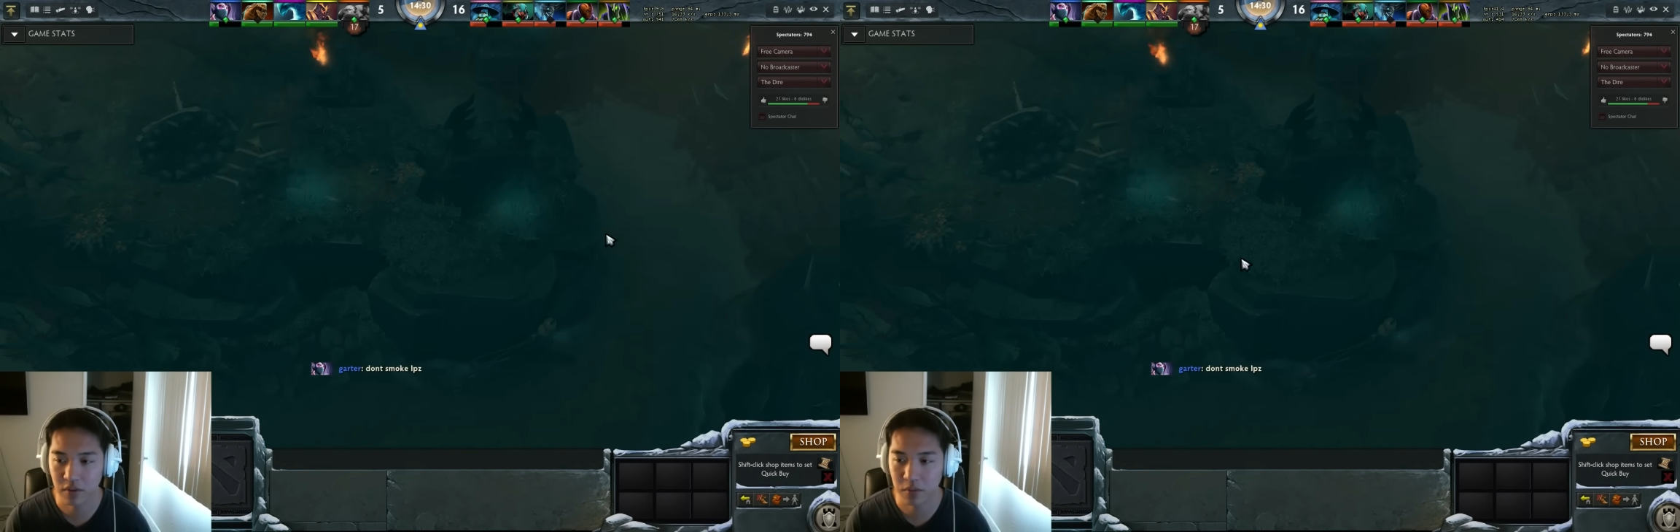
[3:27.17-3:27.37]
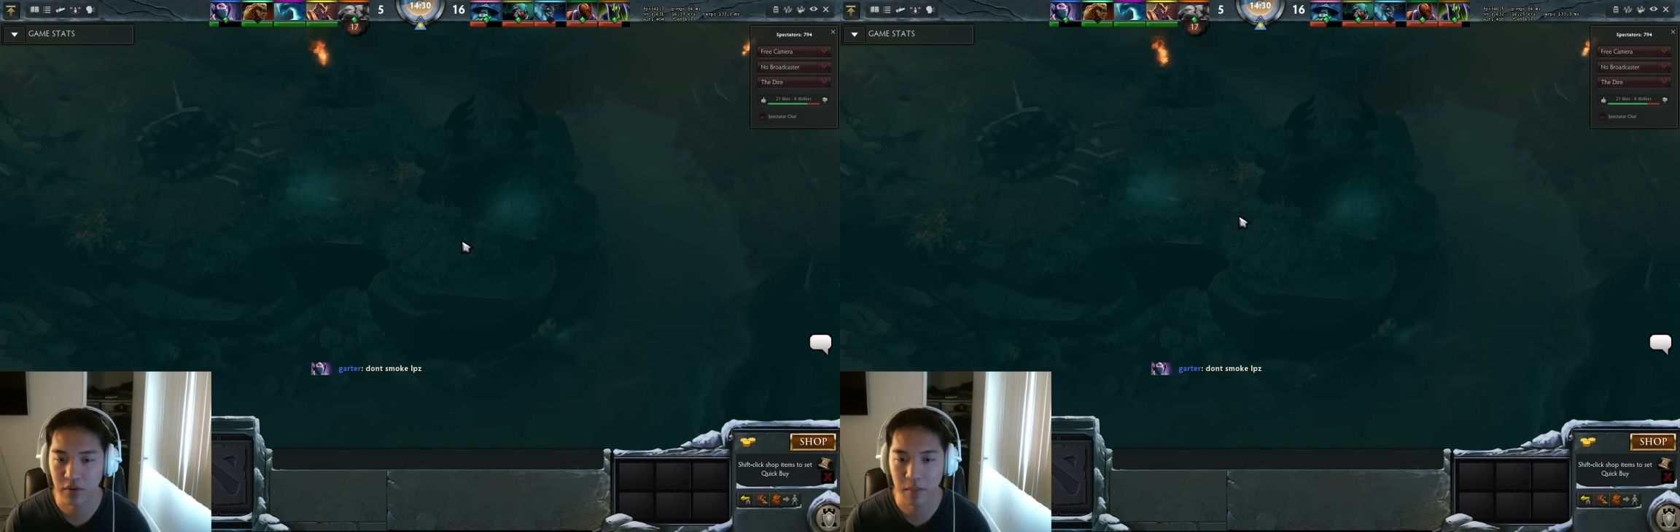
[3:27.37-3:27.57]

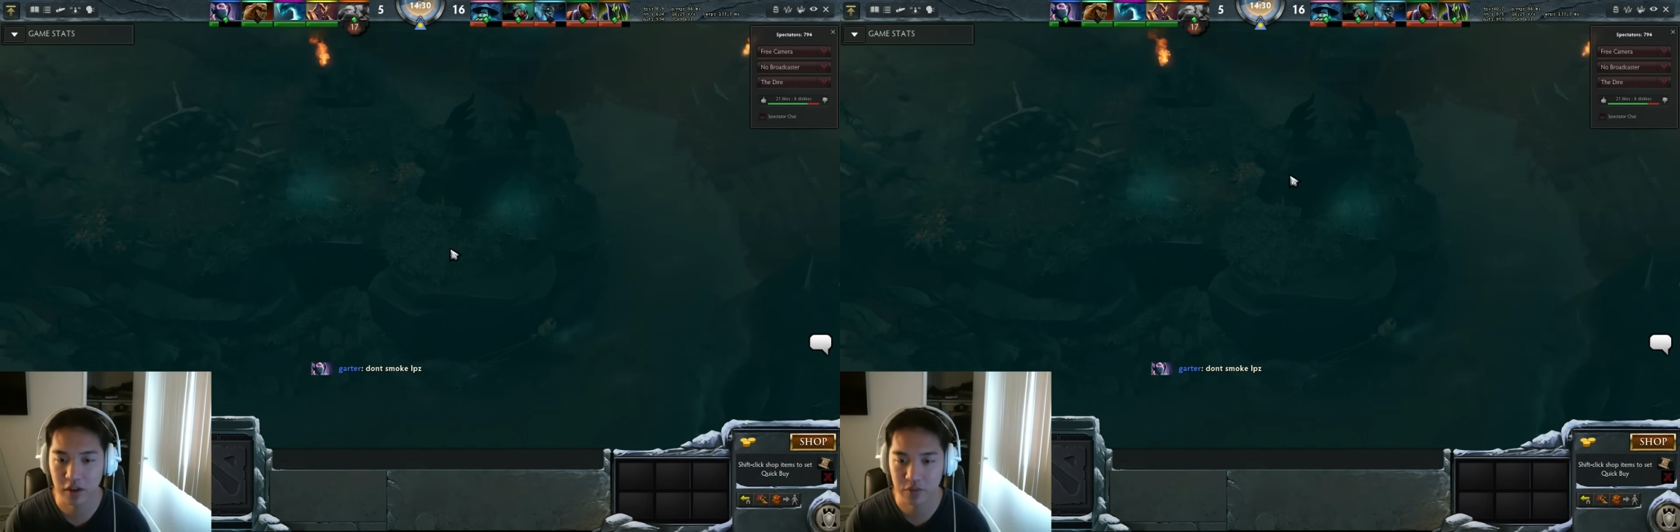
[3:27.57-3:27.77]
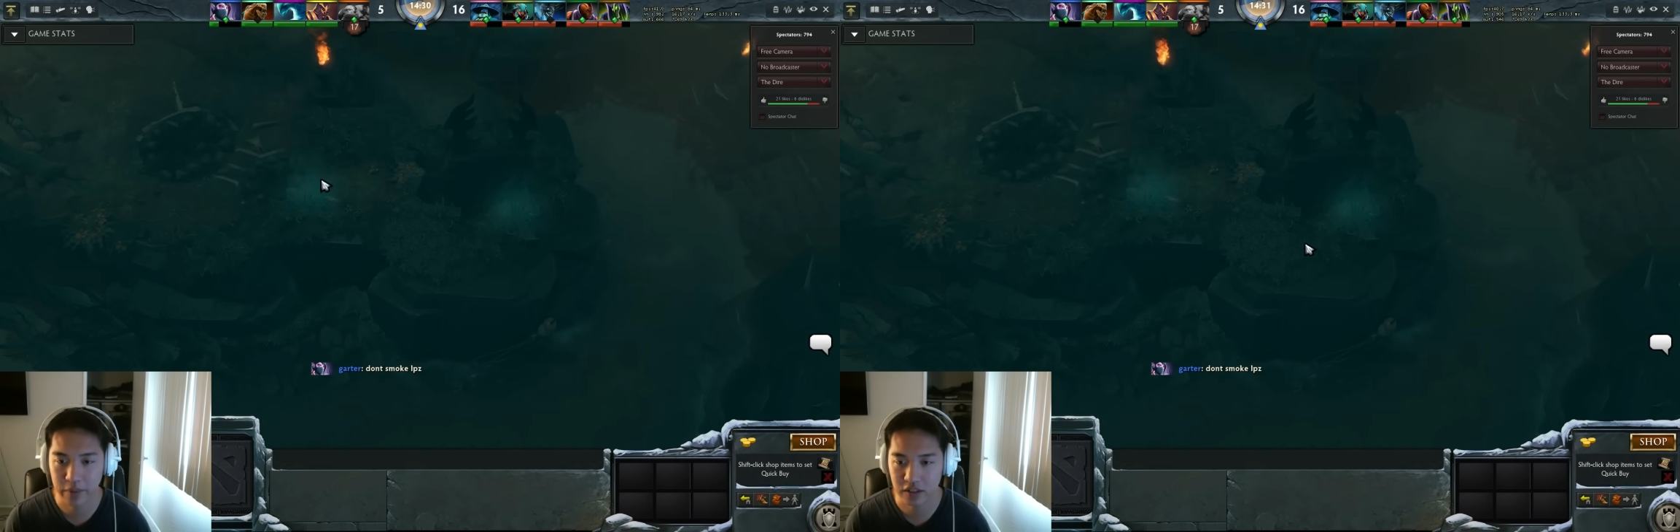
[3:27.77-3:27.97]
move your
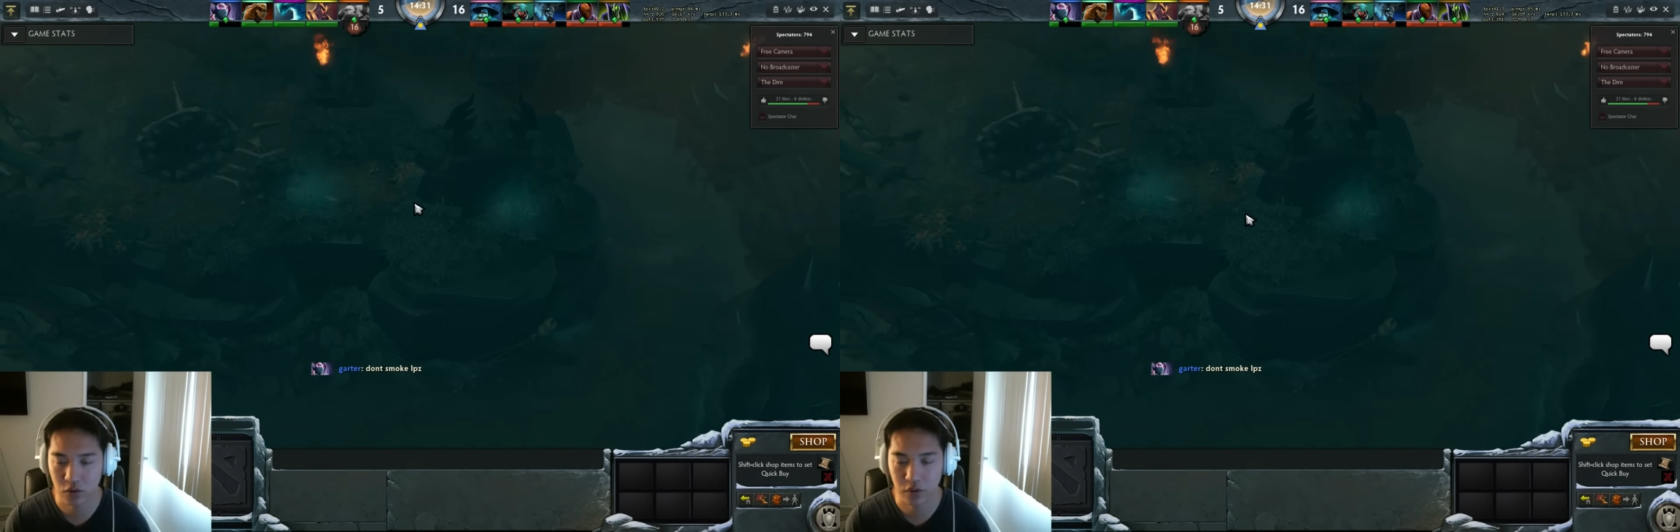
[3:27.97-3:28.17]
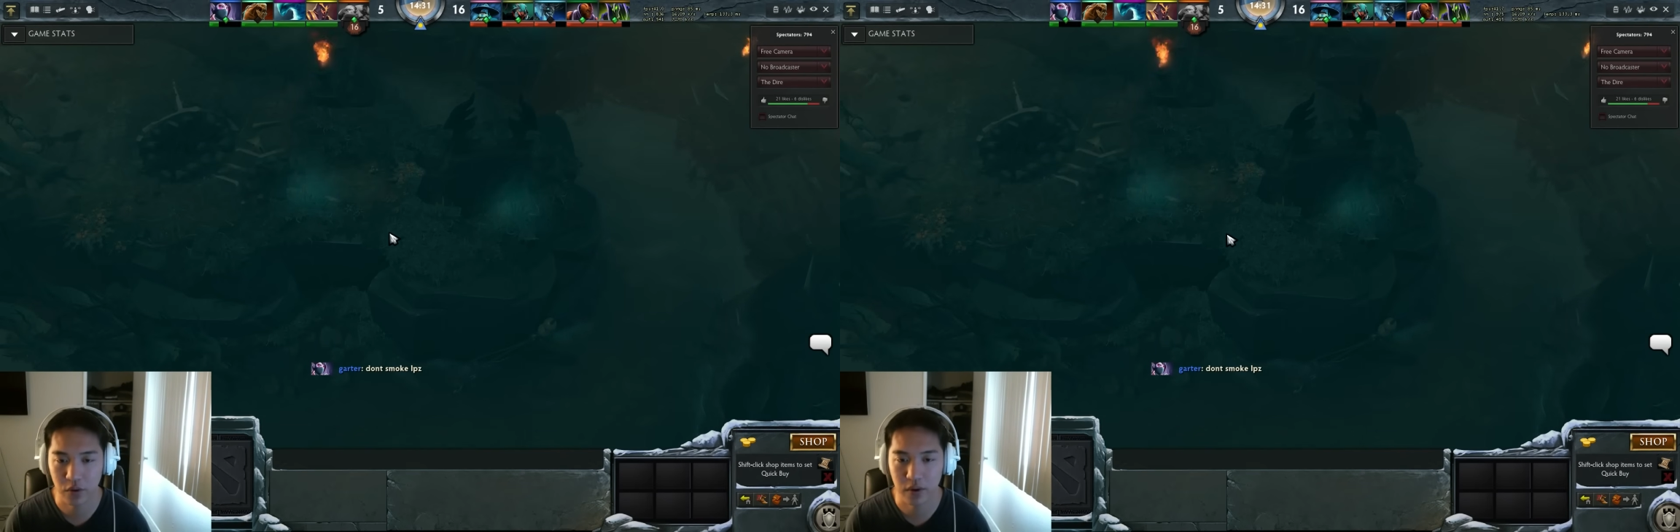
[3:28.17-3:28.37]
mouse back
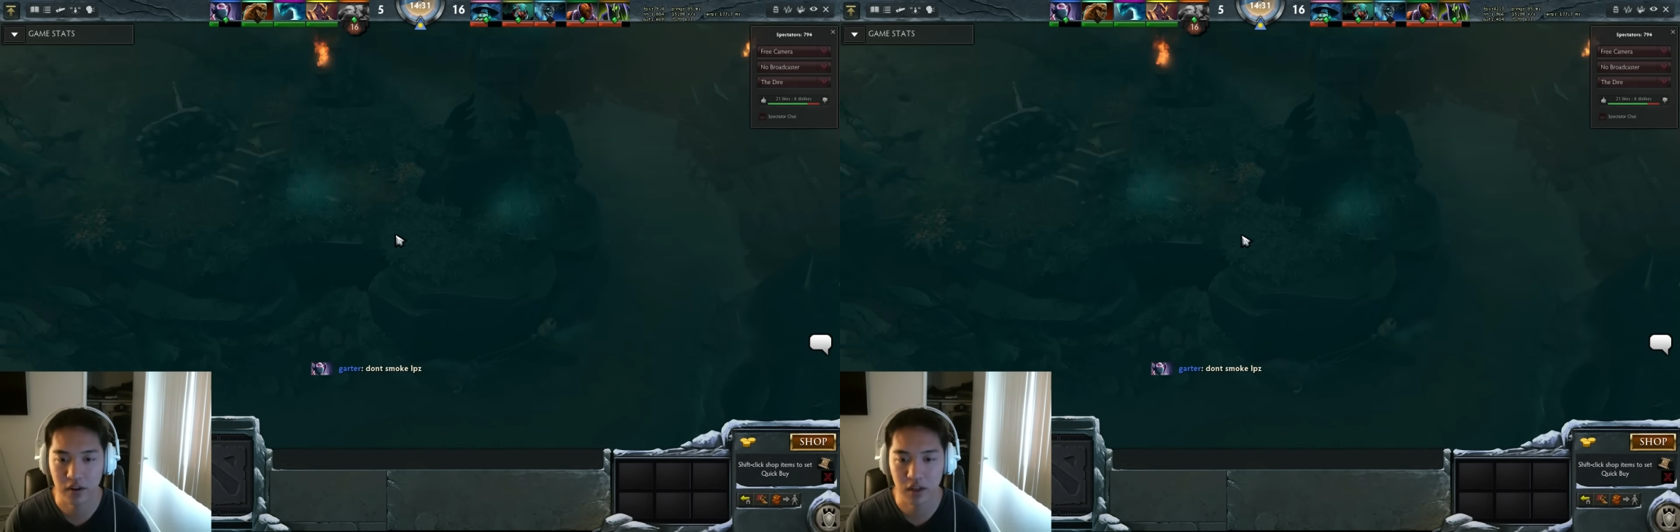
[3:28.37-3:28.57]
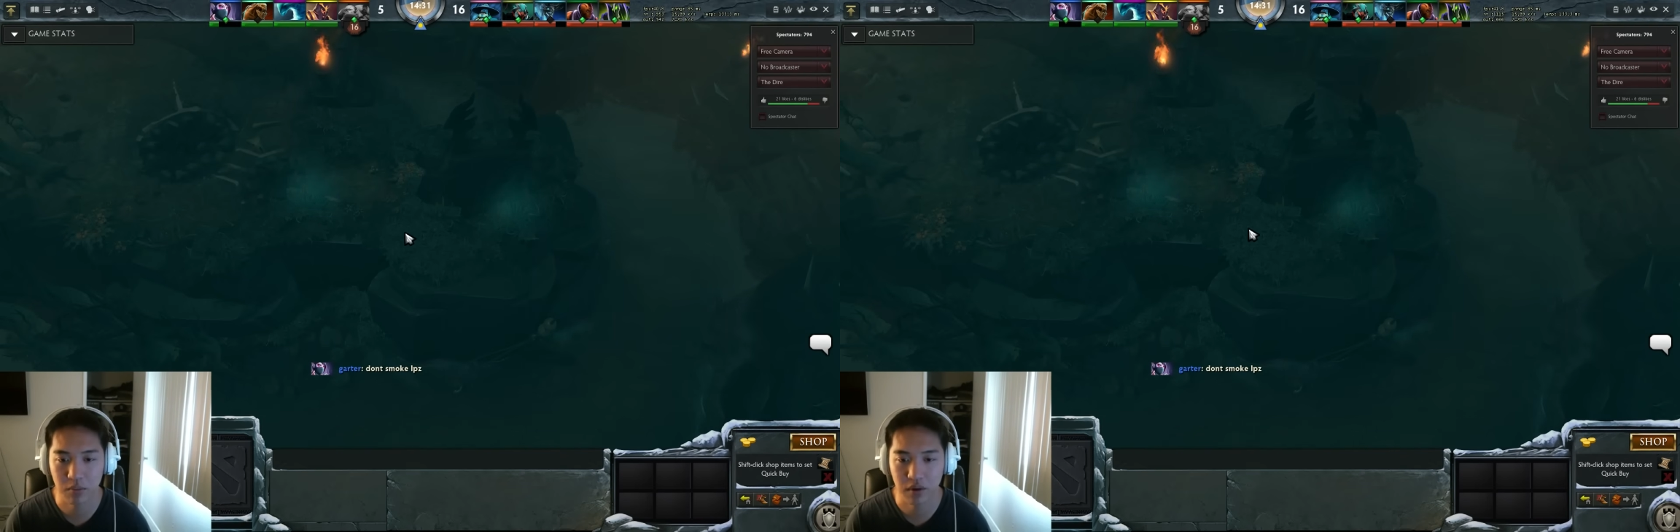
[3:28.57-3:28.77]
to where you want to click.